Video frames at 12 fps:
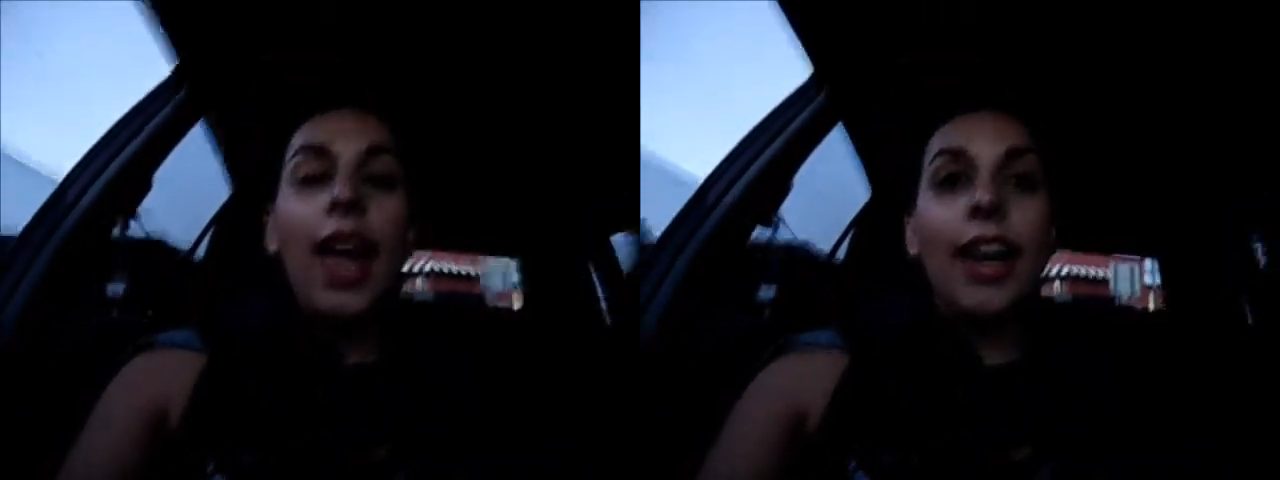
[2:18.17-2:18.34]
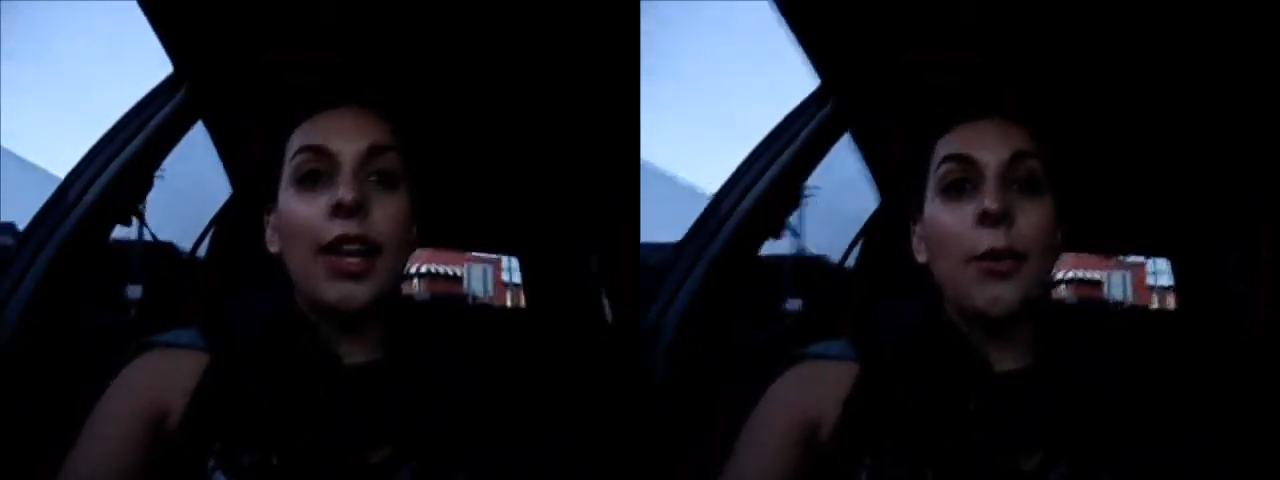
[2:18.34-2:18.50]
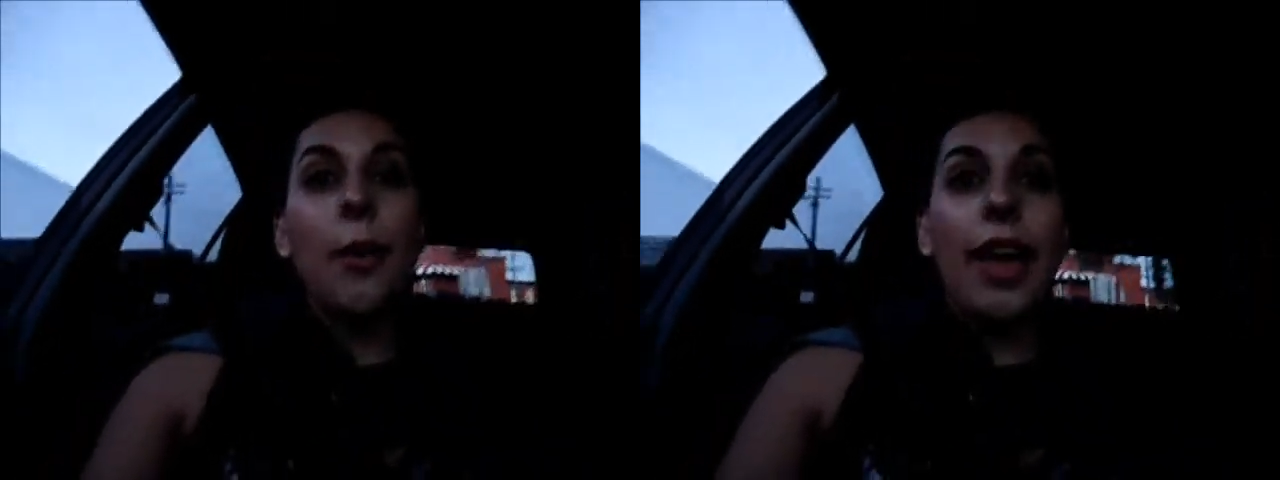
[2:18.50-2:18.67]

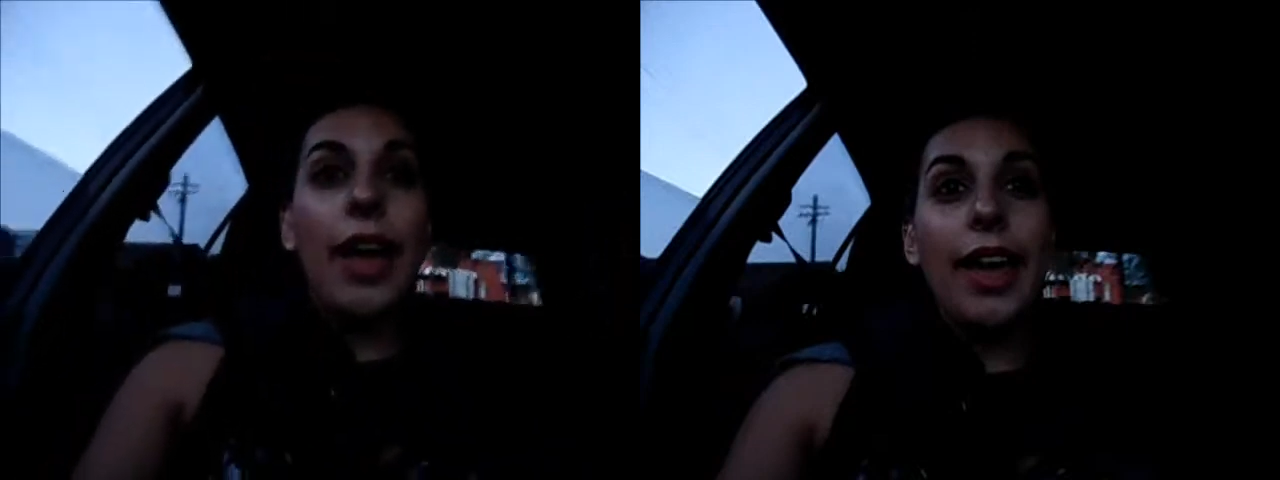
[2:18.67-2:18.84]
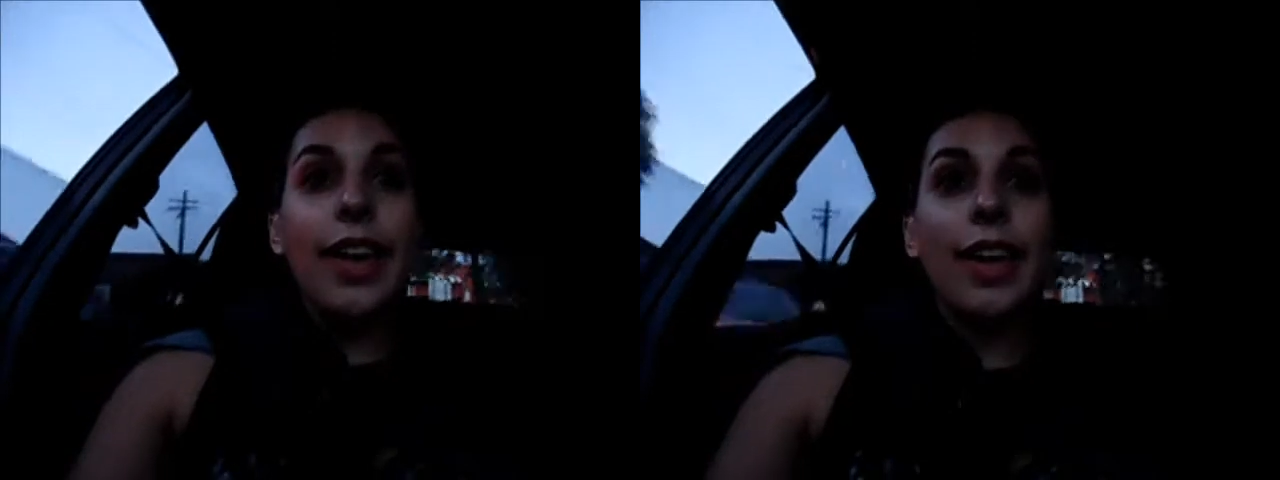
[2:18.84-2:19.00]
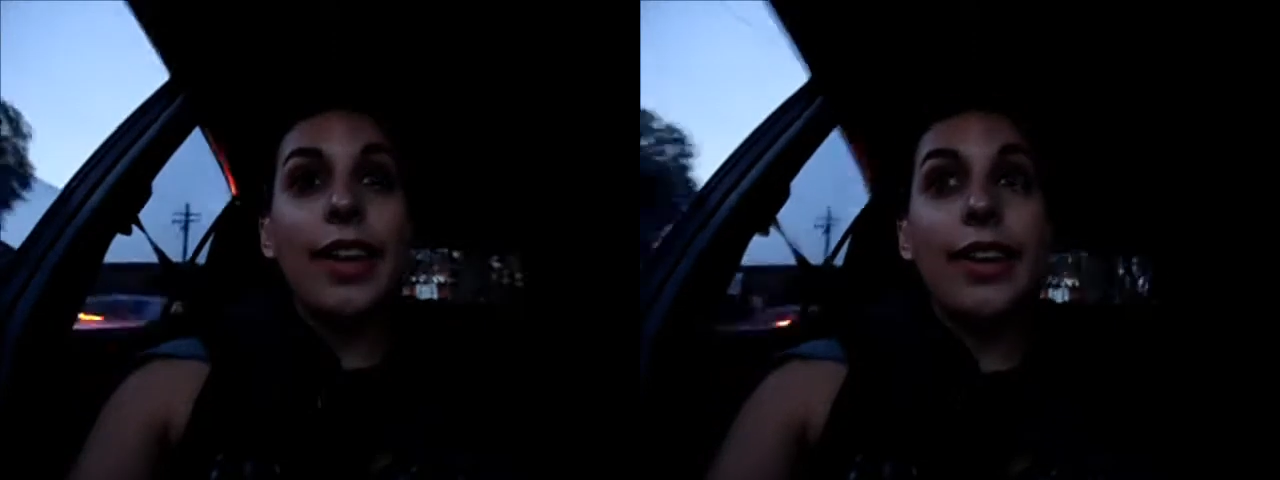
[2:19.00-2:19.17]

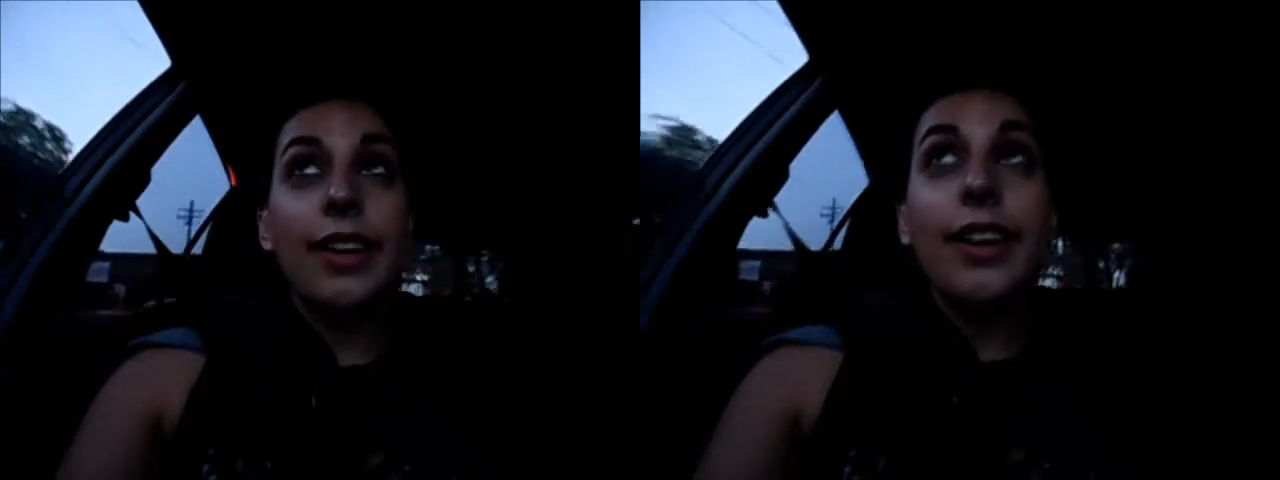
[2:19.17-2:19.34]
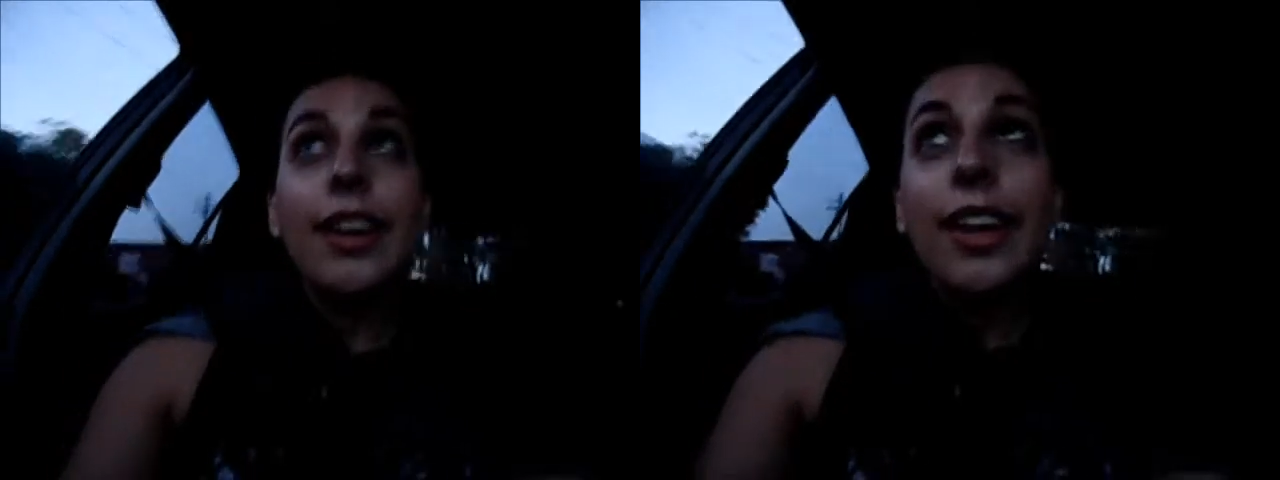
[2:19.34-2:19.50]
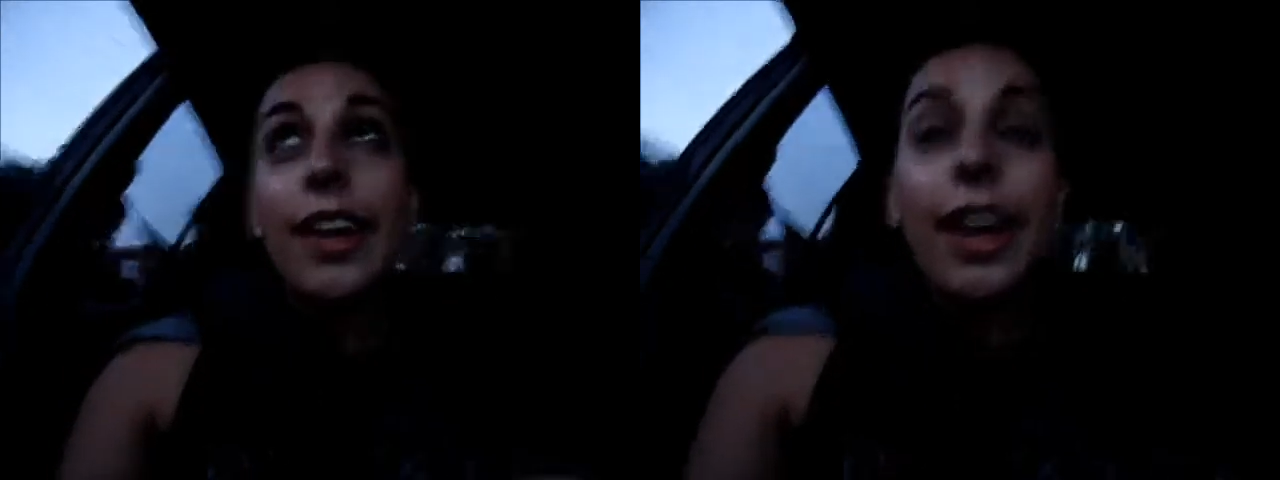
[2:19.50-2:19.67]
Anyway,
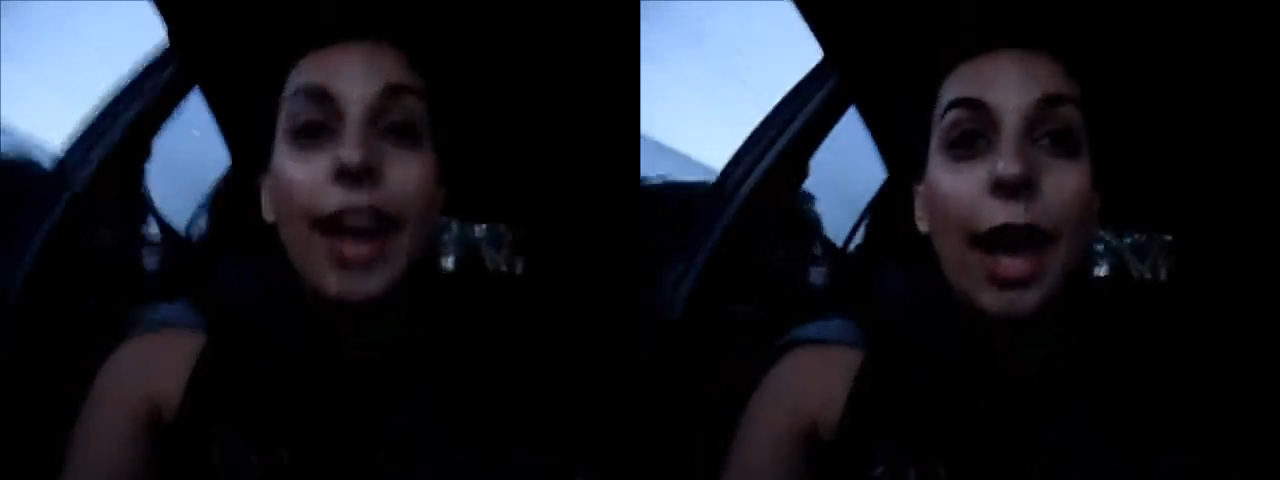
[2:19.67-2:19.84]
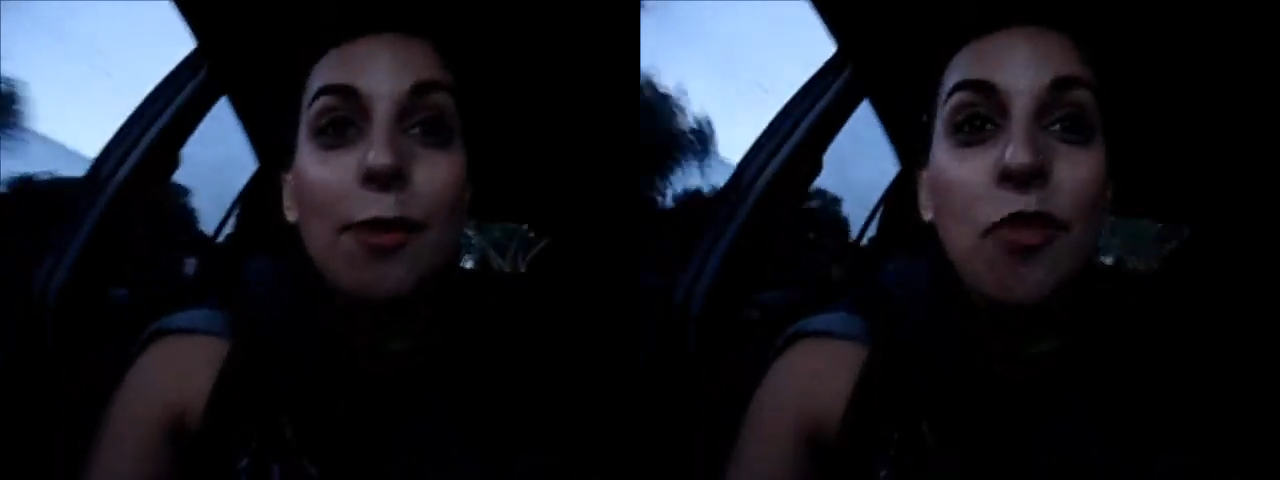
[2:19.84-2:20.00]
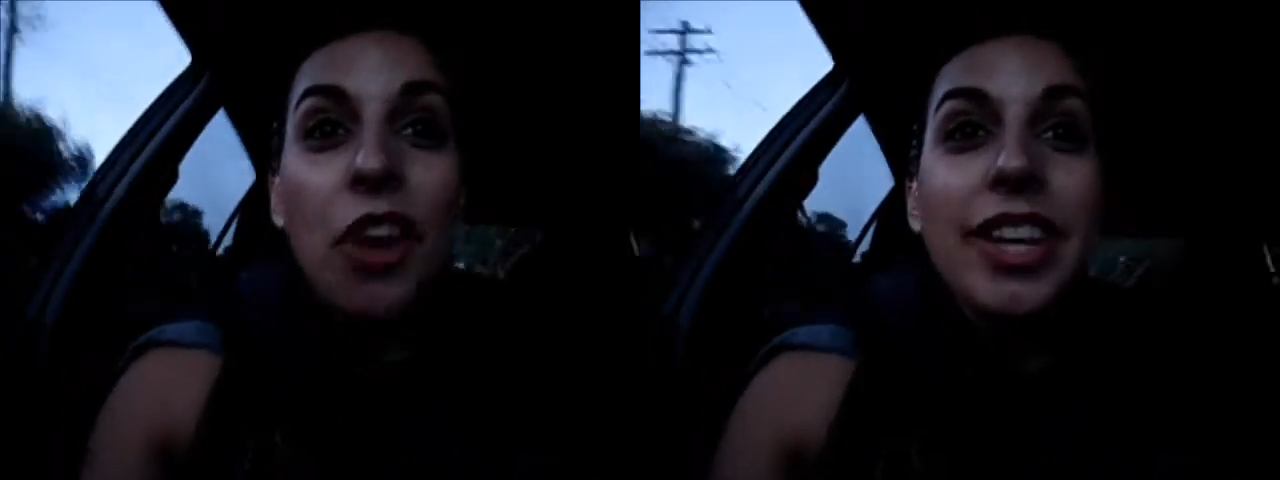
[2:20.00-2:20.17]
I'm